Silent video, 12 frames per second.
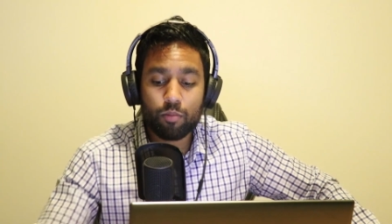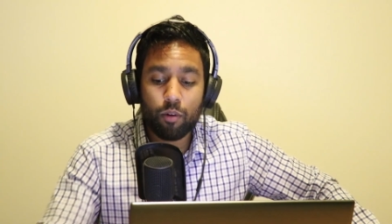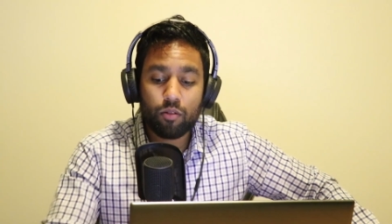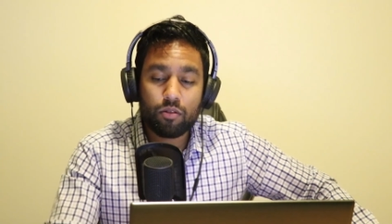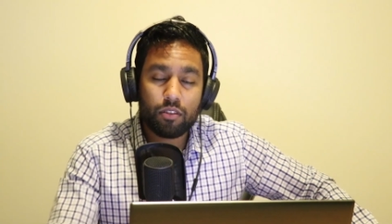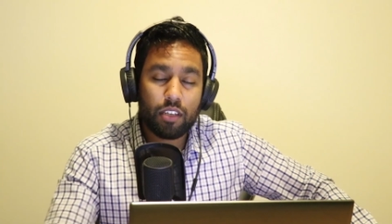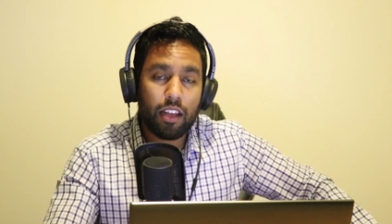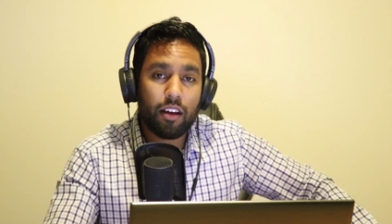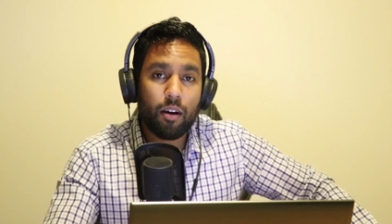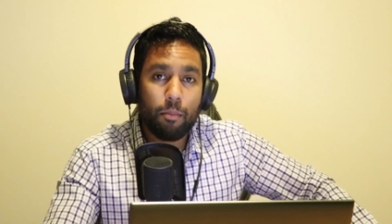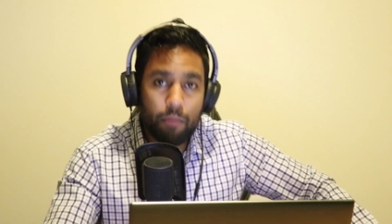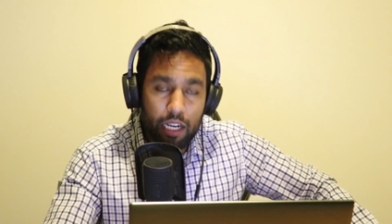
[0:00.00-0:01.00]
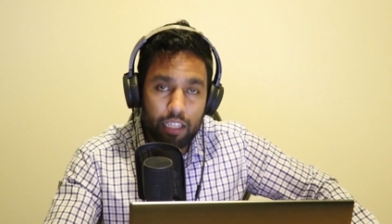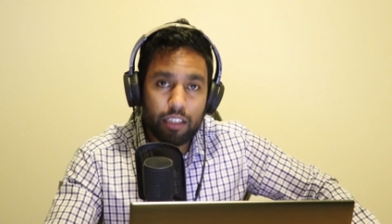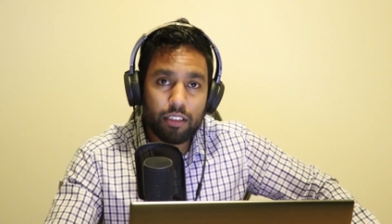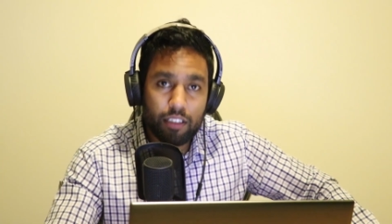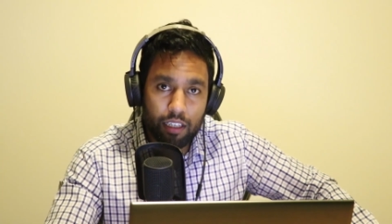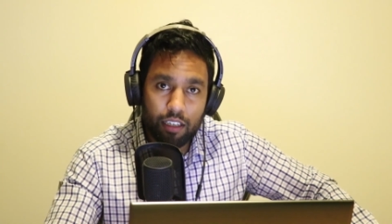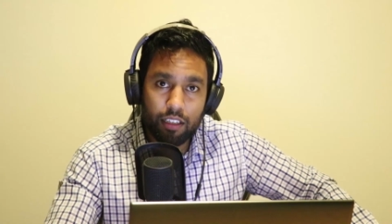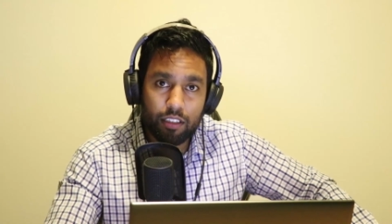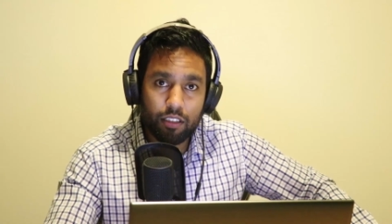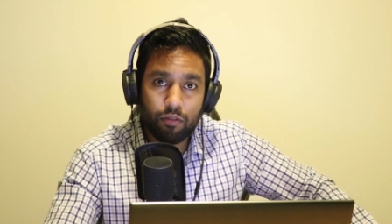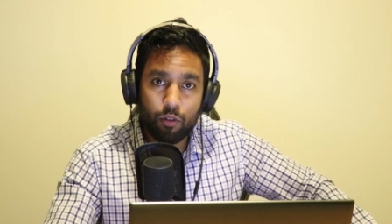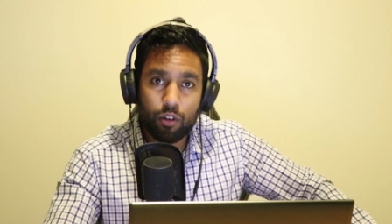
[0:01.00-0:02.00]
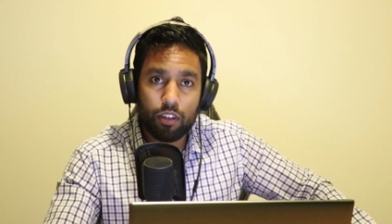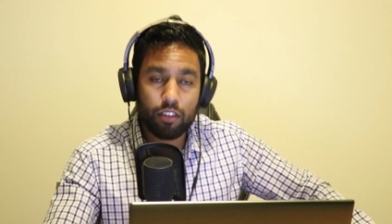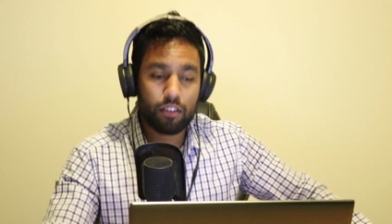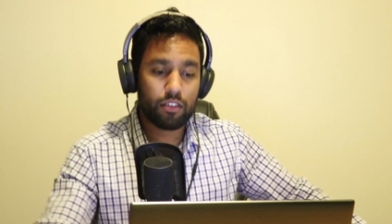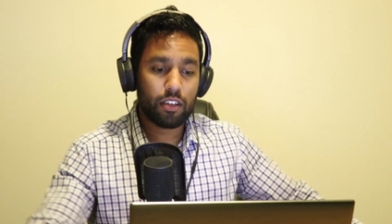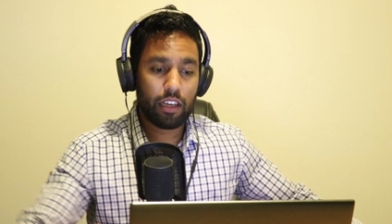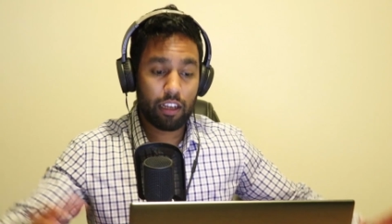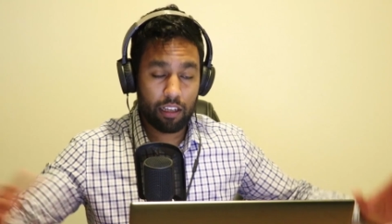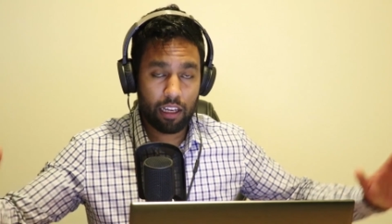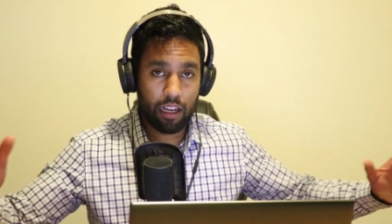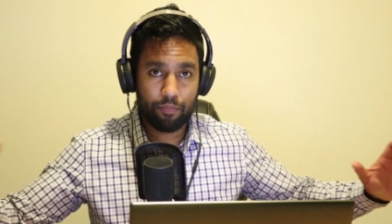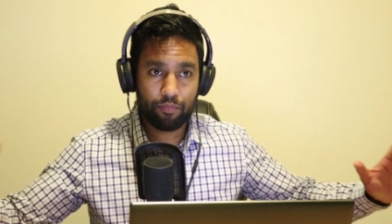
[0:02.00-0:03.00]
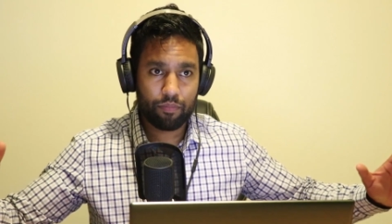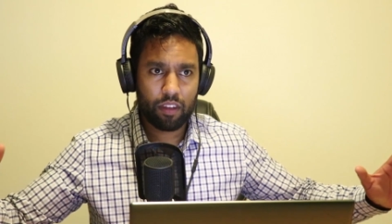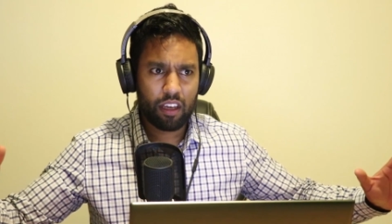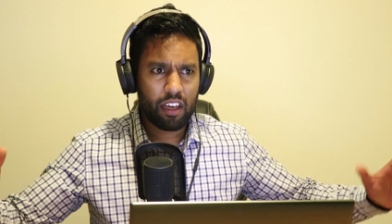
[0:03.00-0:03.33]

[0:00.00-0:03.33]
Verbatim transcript: supposed to sell out a million tickets for his um